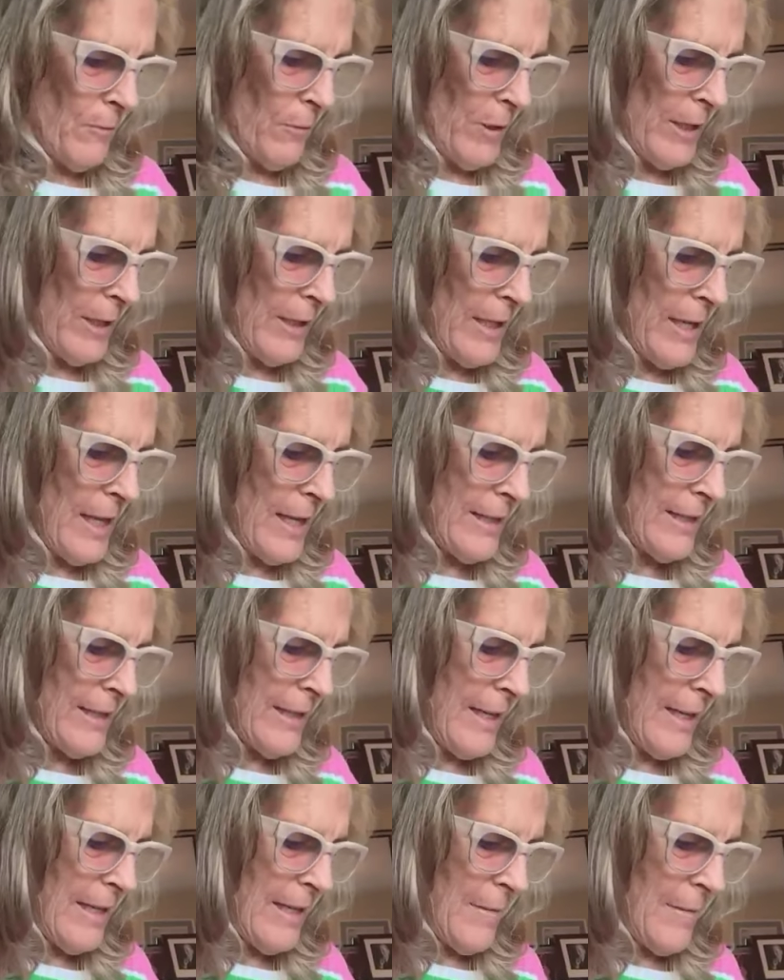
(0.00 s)
really
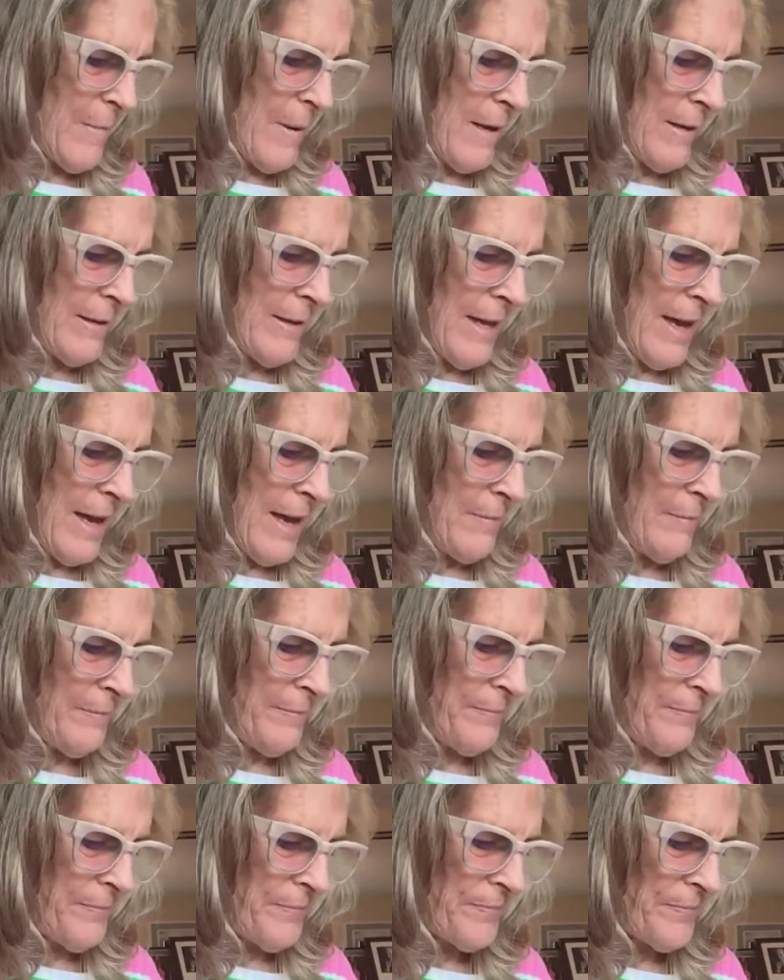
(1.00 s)
excited about
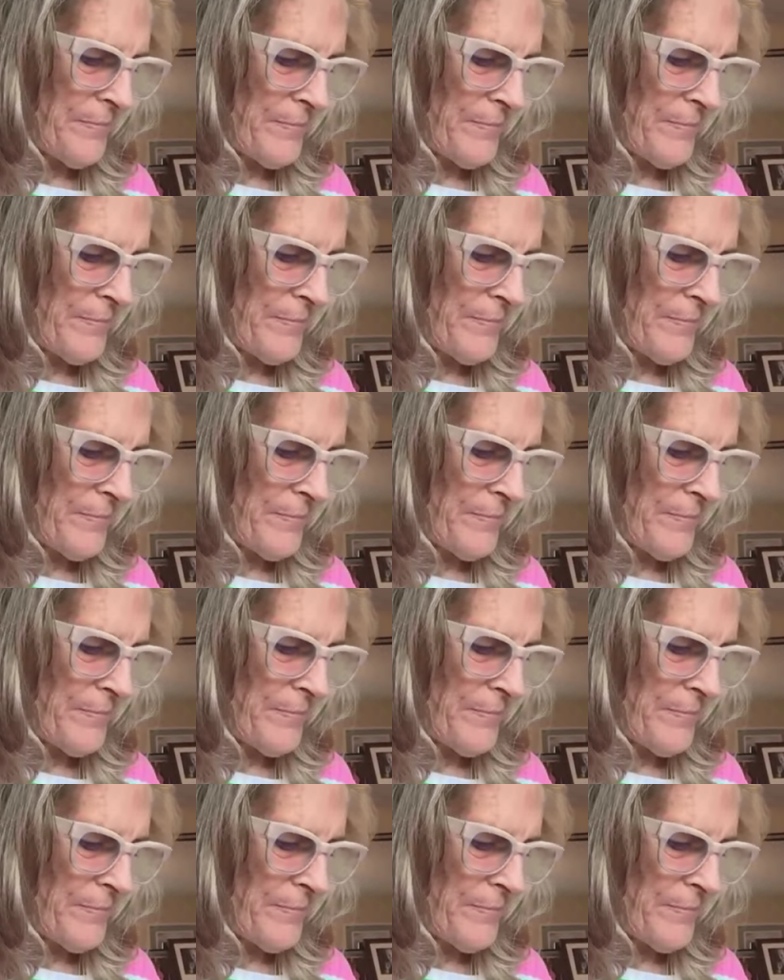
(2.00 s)
that.